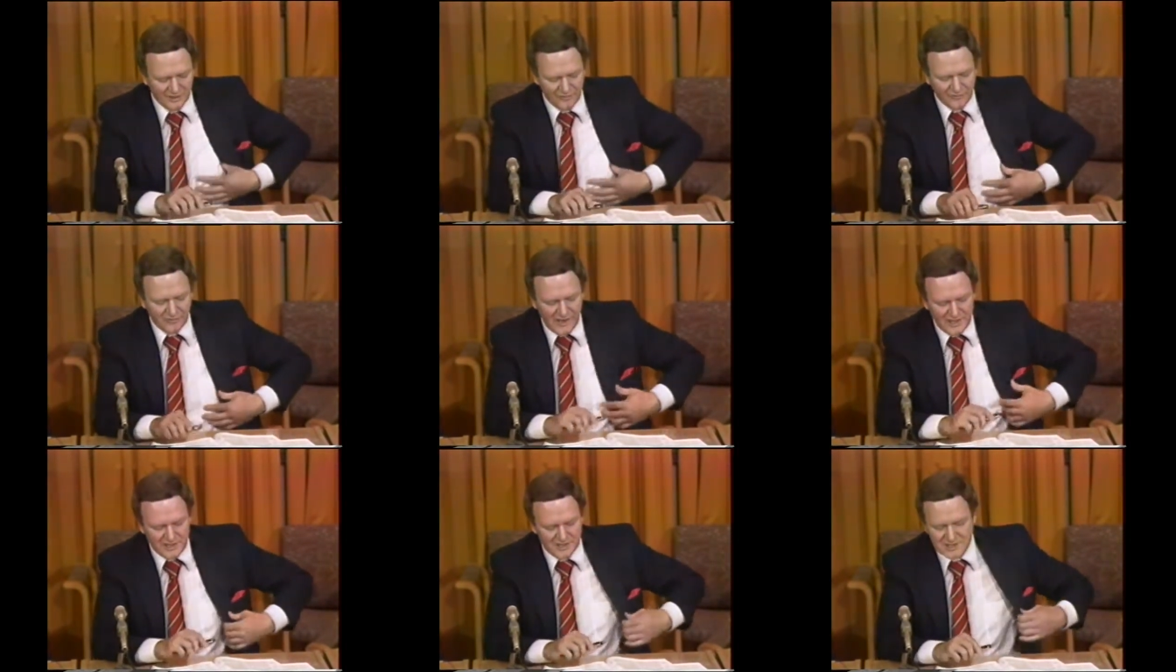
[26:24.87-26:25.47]
The
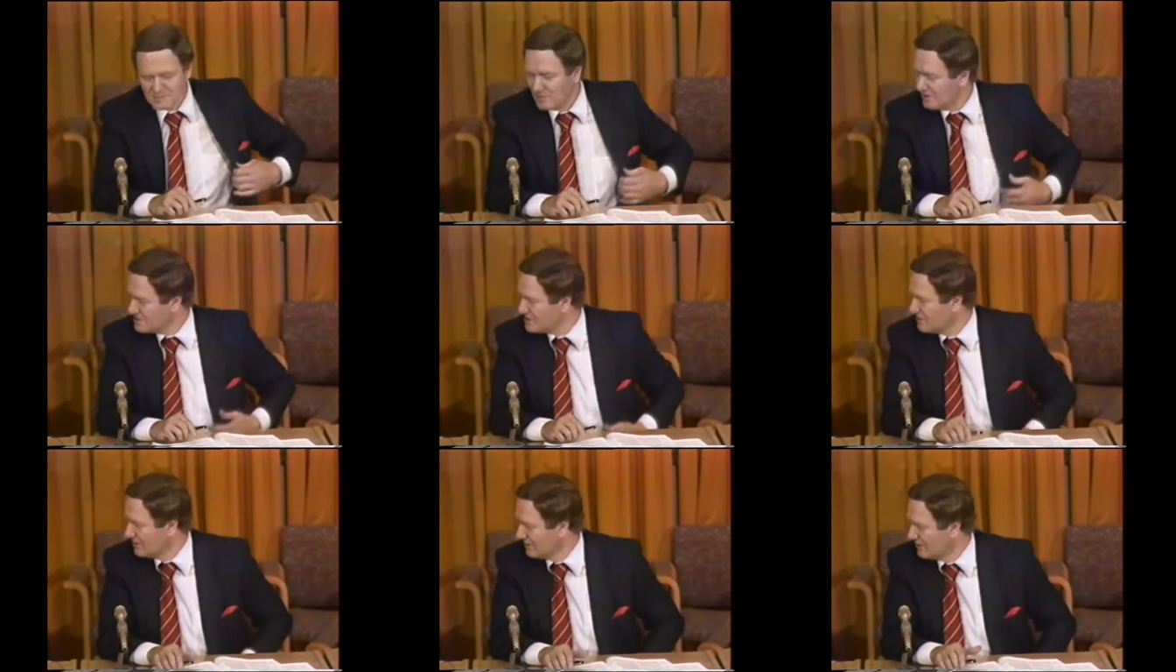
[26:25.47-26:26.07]
French is
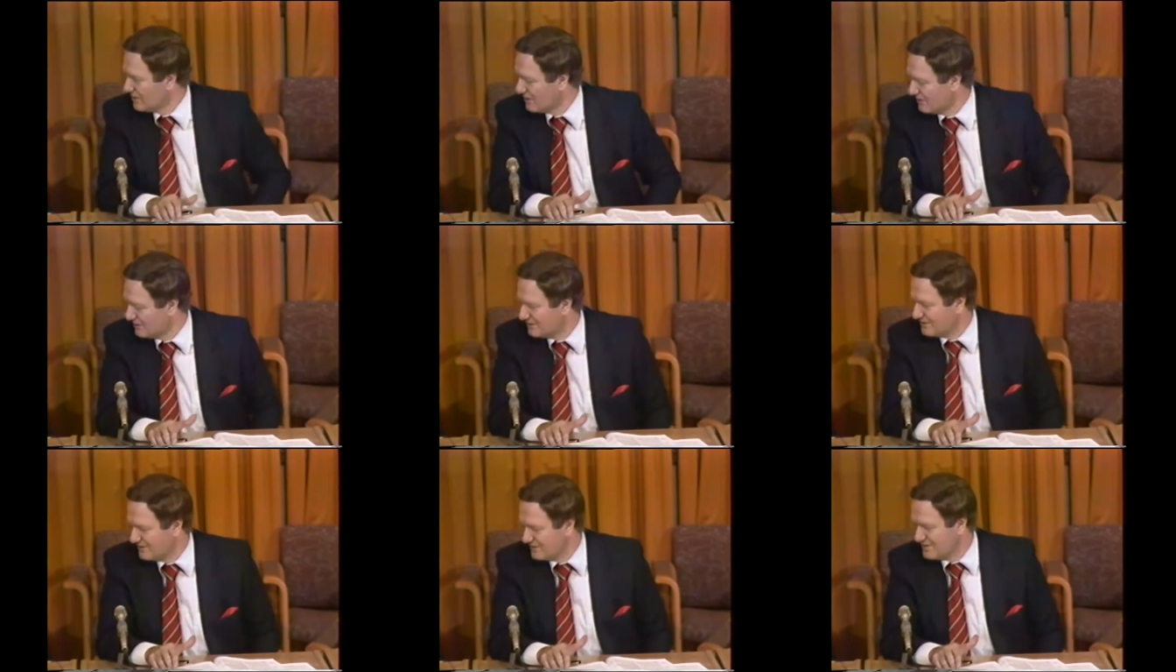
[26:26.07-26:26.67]
much clearer,
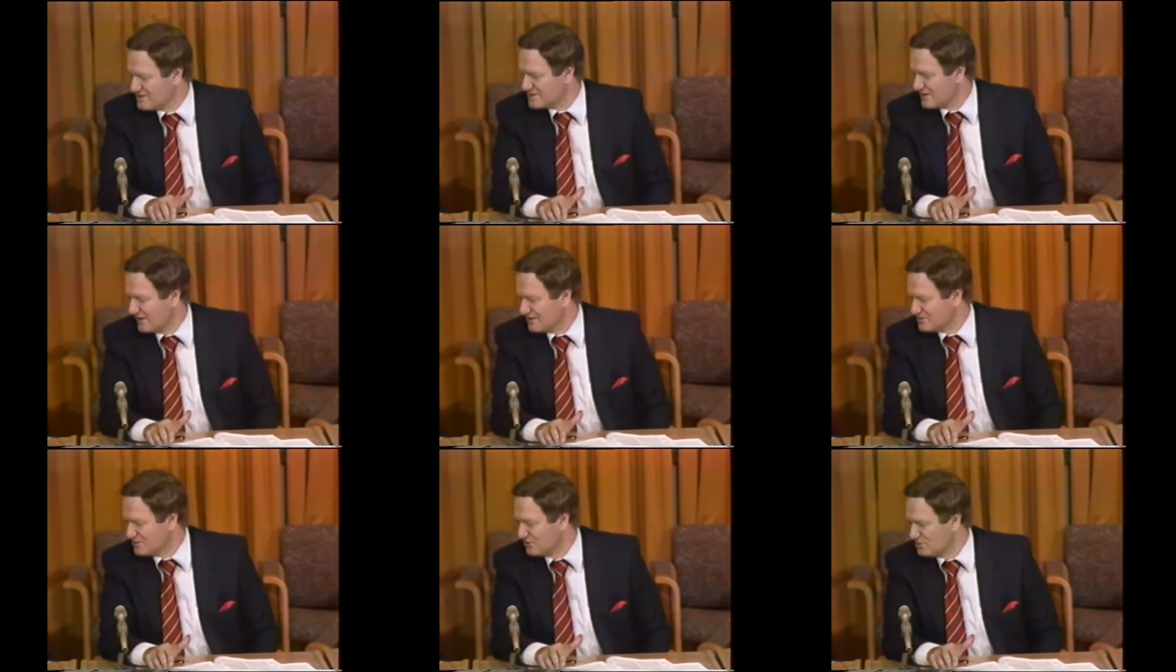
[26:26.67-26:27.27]
in this
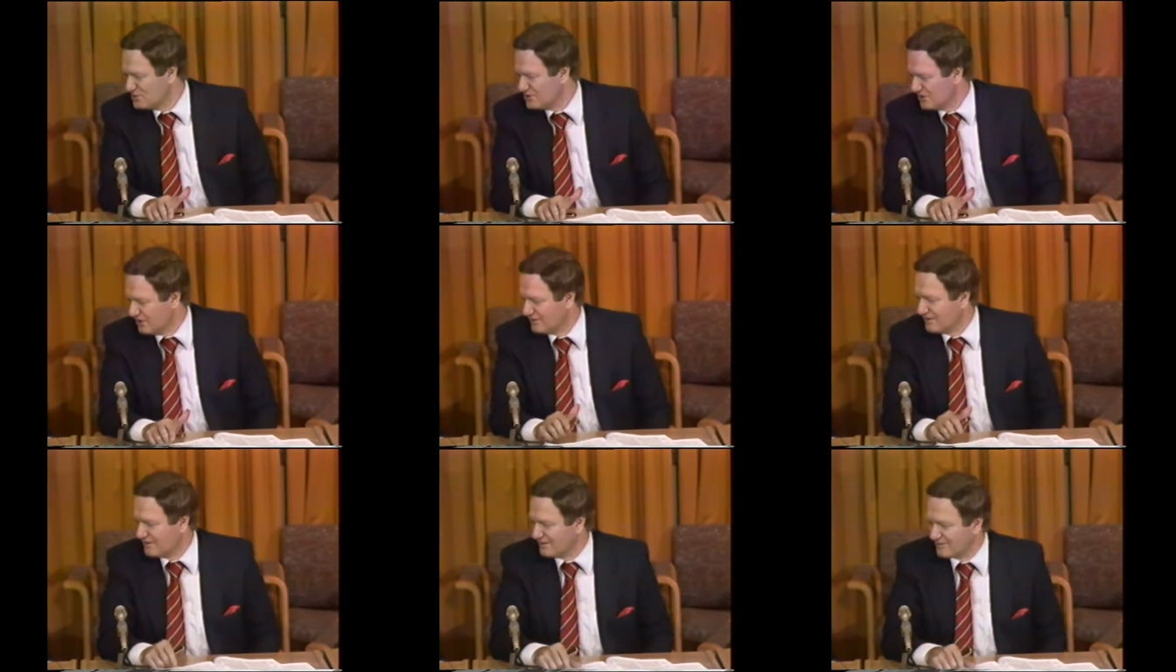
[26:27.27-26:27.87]
case,
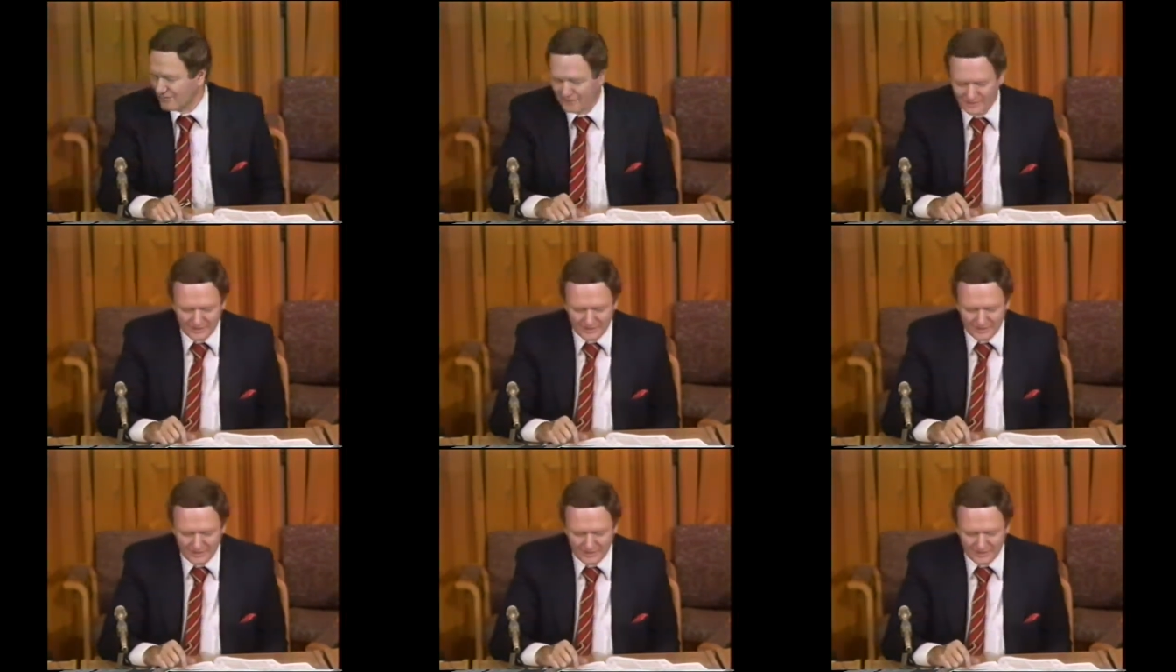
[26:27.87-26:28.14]
Lucien, than the,